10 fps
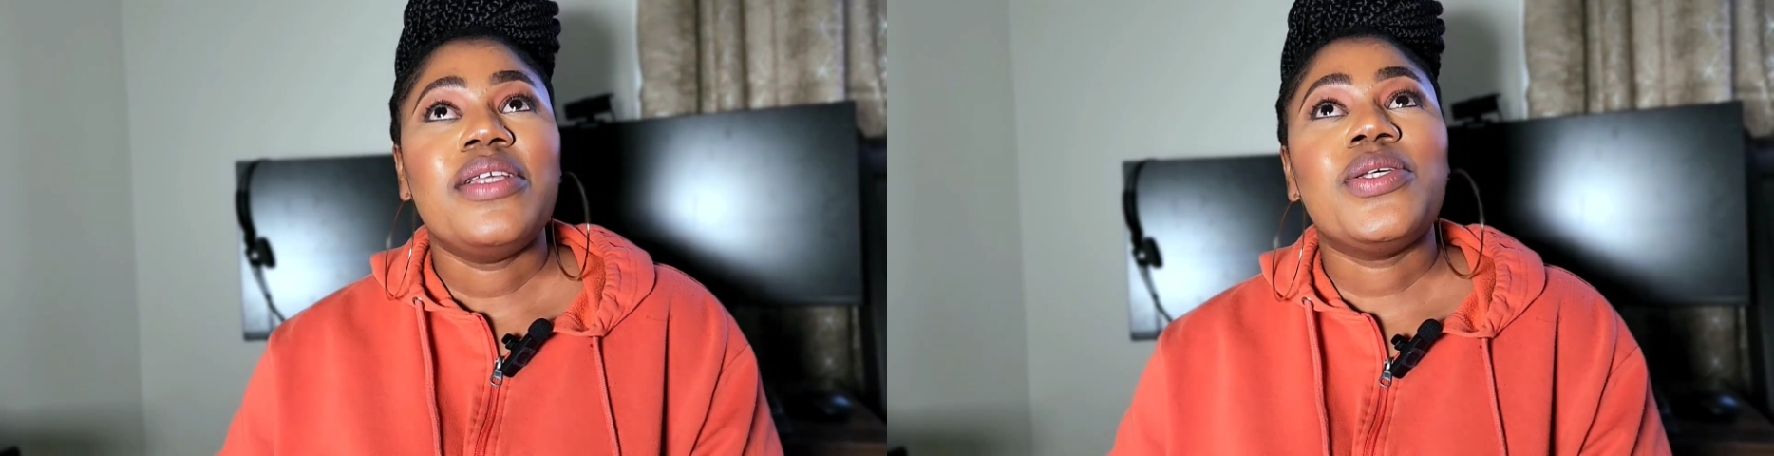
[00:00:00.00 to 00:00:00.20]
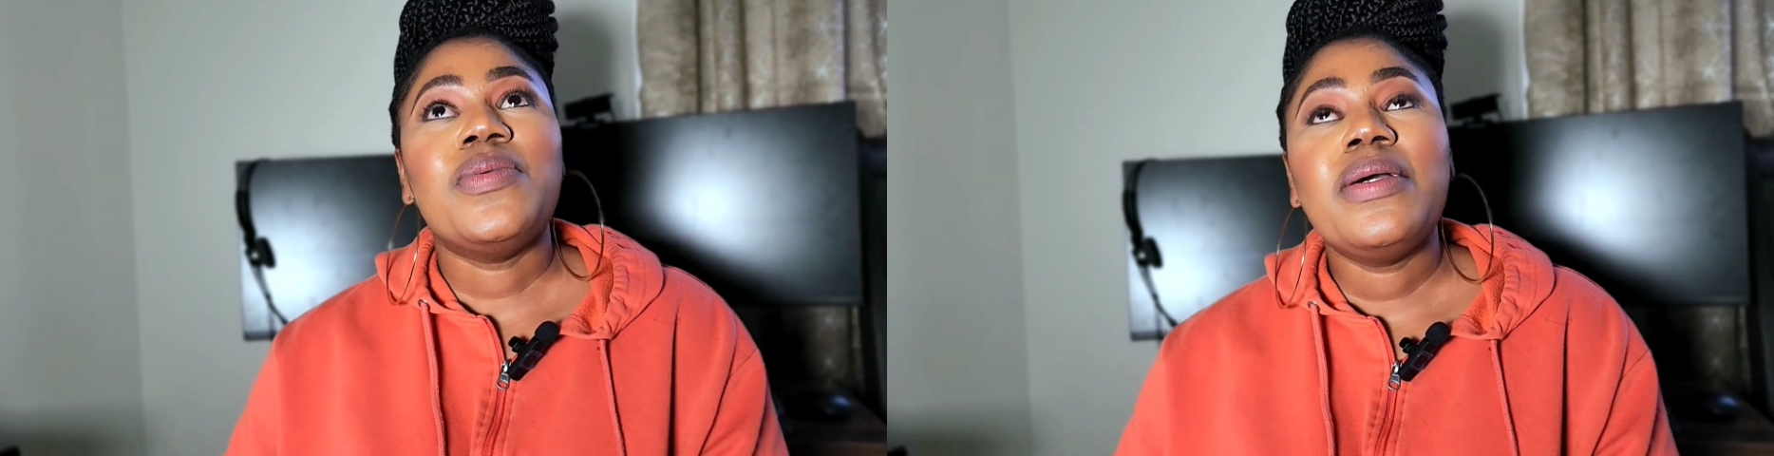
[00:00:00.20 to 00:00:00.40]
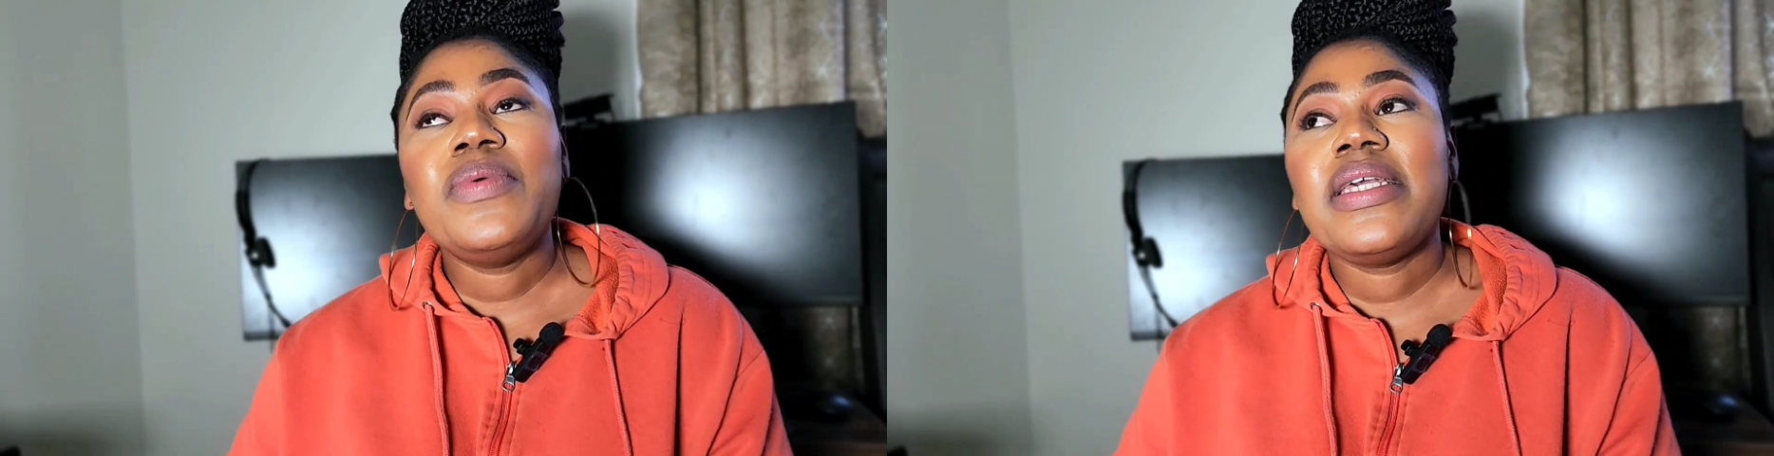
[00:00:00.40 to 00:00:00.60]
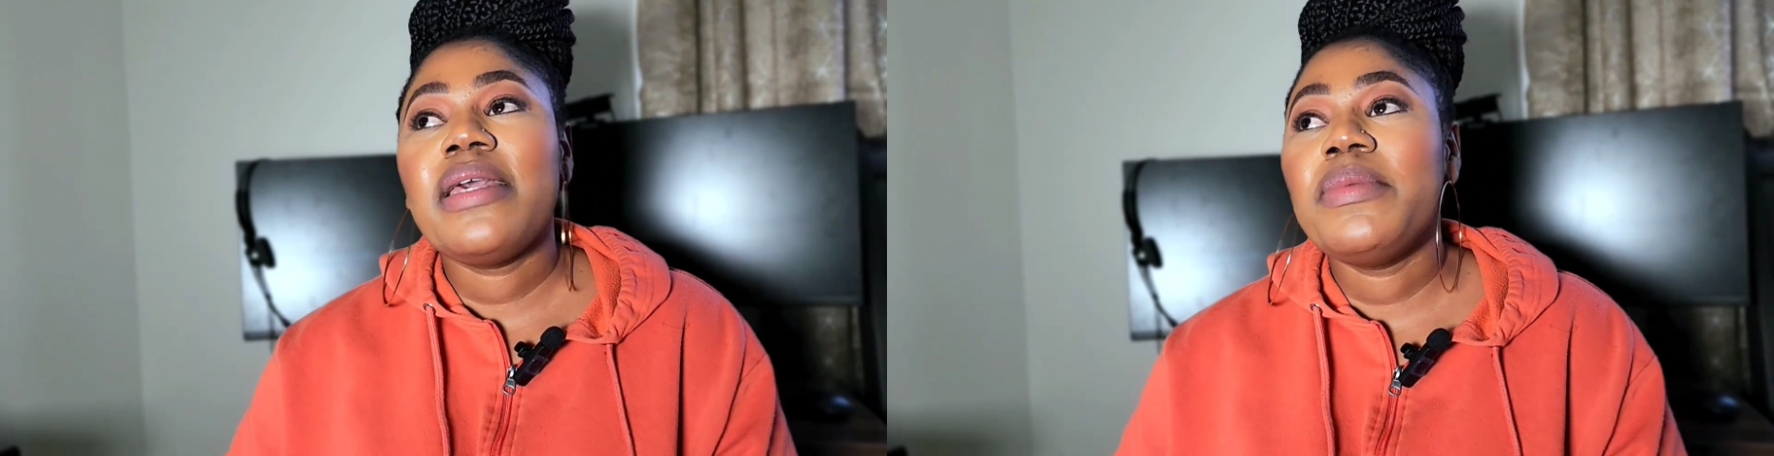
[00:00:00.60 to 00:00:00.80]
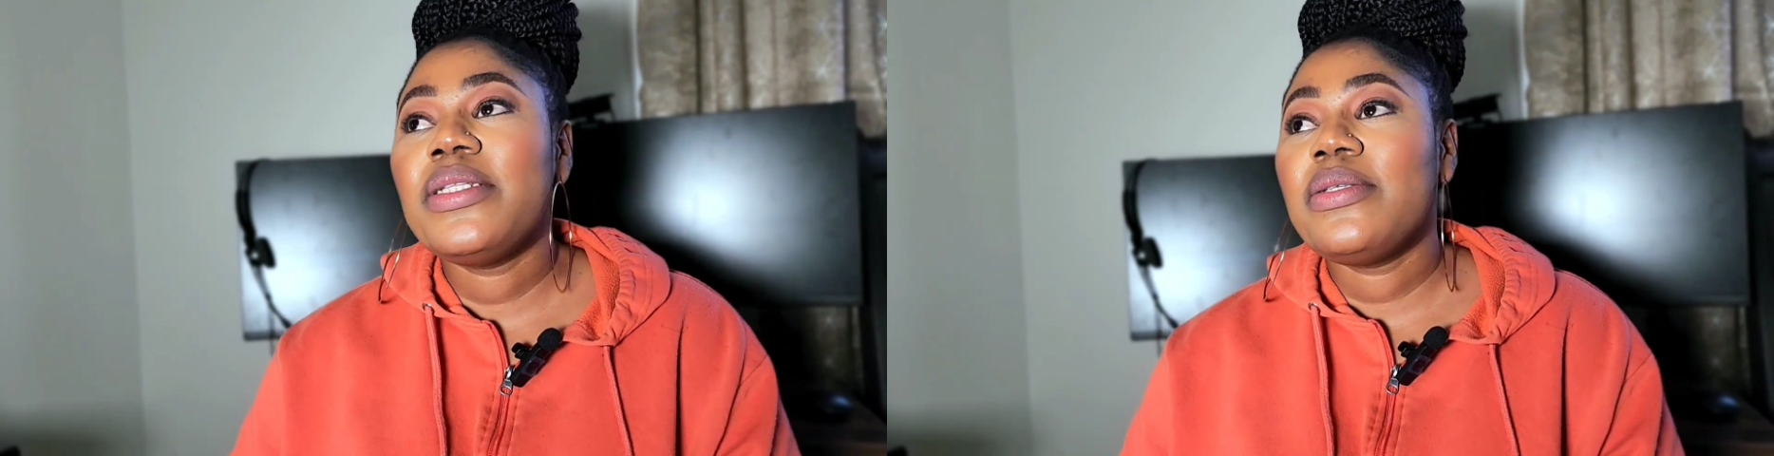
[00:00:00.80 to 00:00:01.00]
So when we
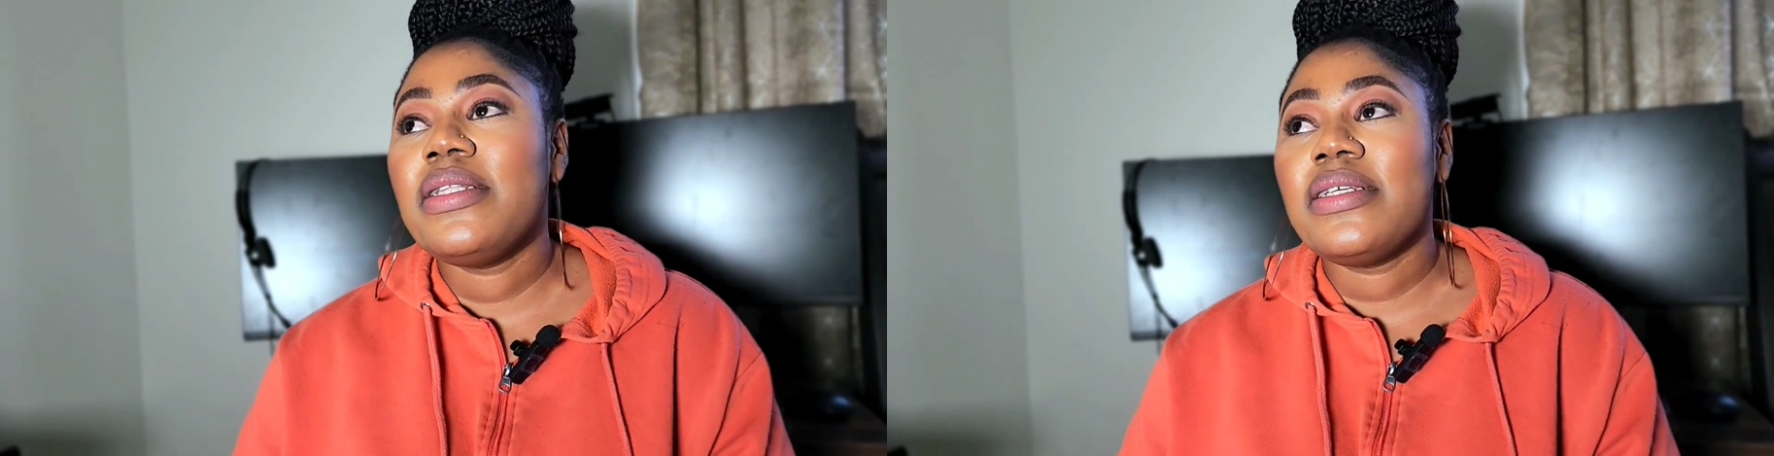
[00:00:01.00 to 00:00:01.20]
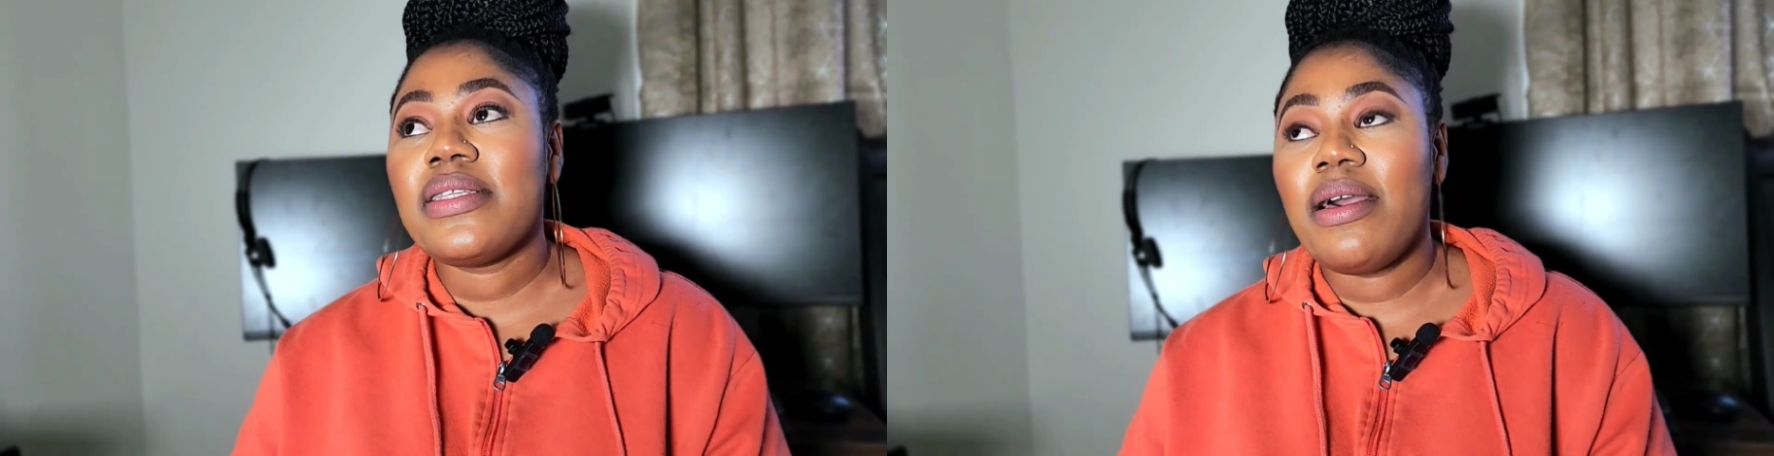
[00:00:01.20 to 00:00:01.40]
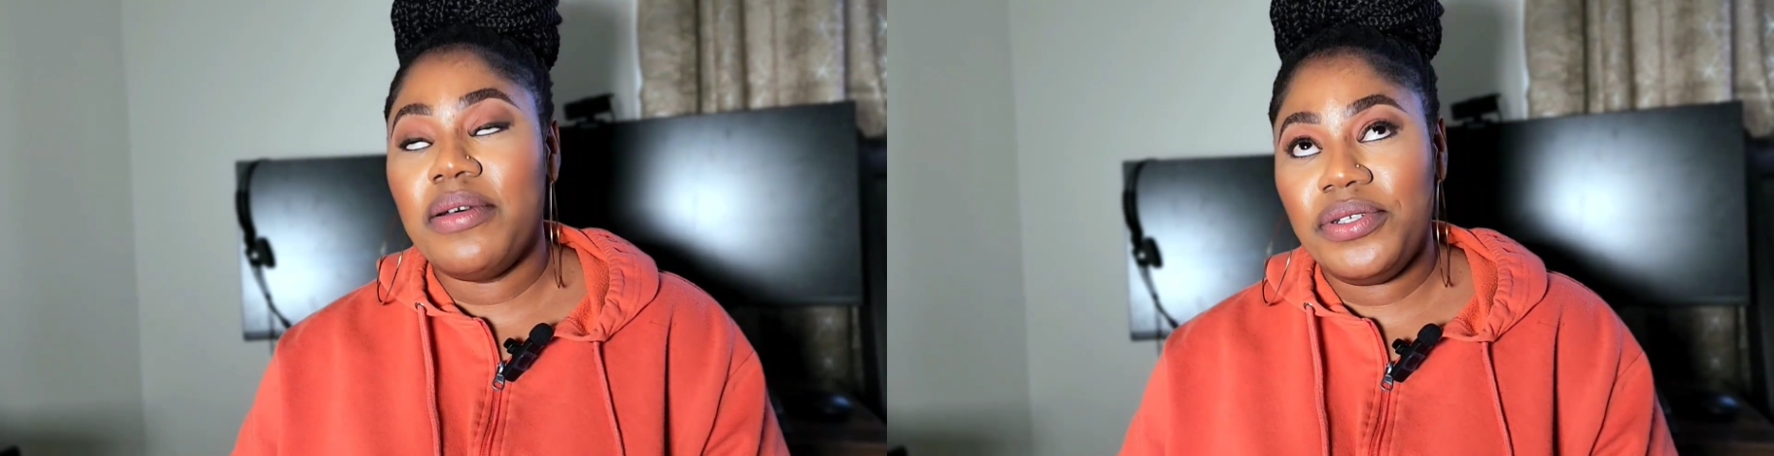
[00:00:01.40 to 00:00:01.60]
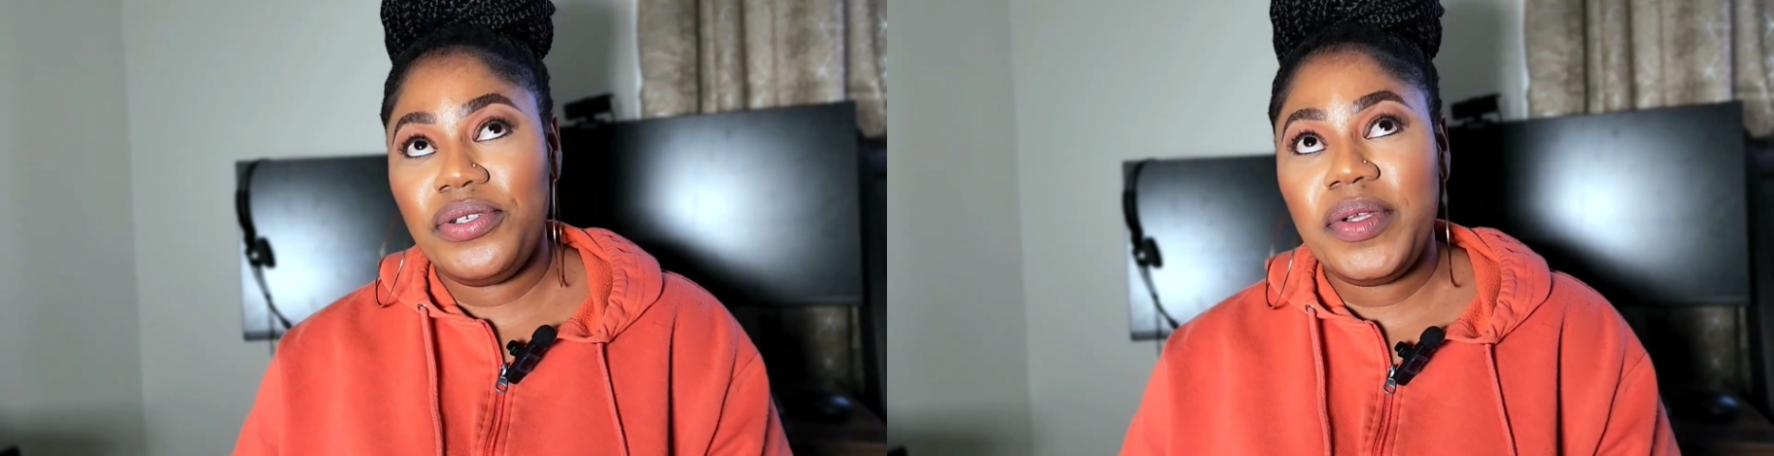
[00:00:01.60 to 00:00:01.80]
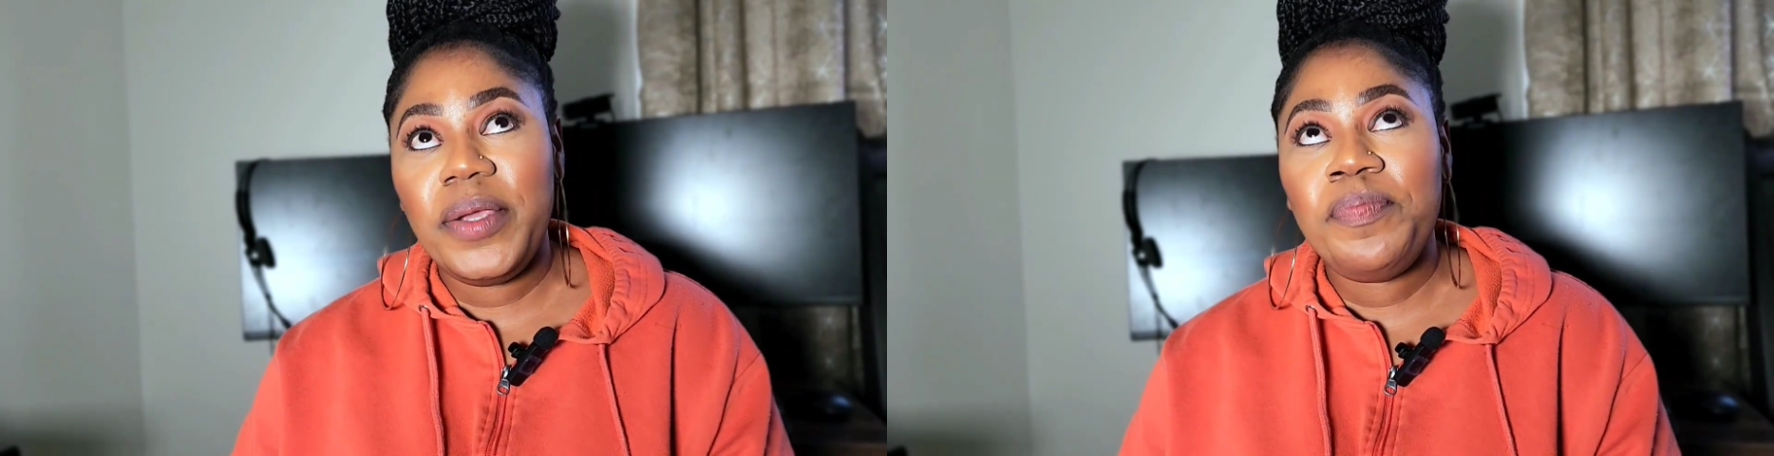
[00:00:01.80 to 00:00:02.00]
came into this
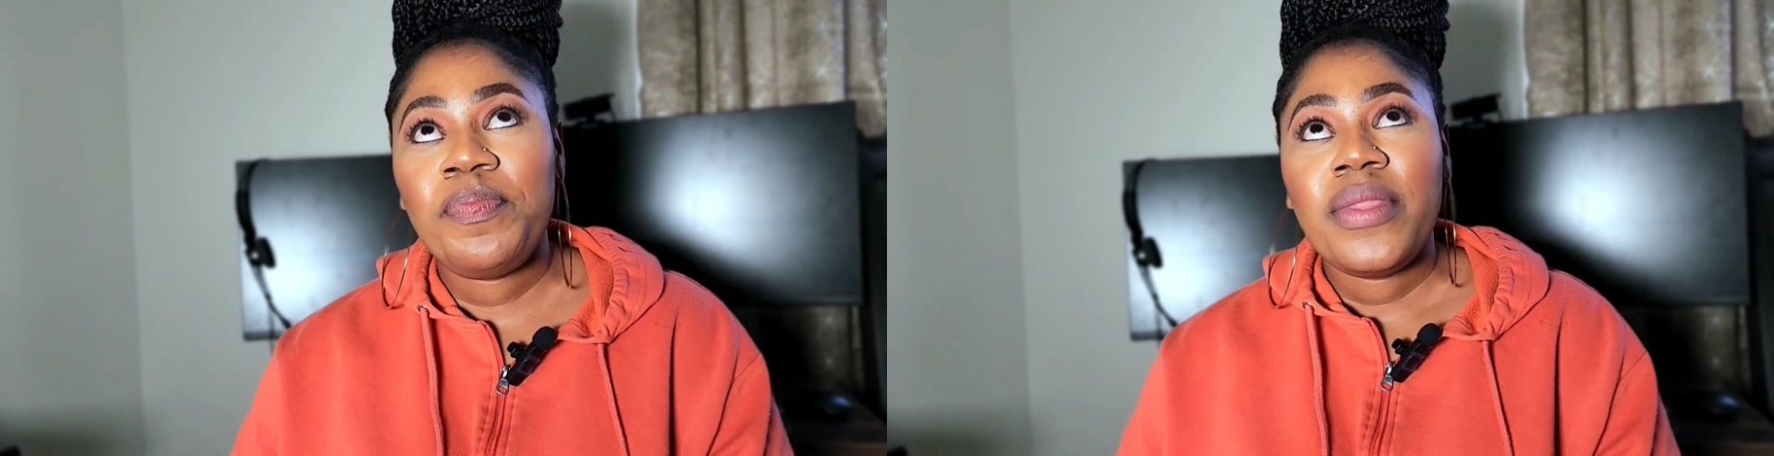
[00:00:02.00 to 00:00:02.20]
country,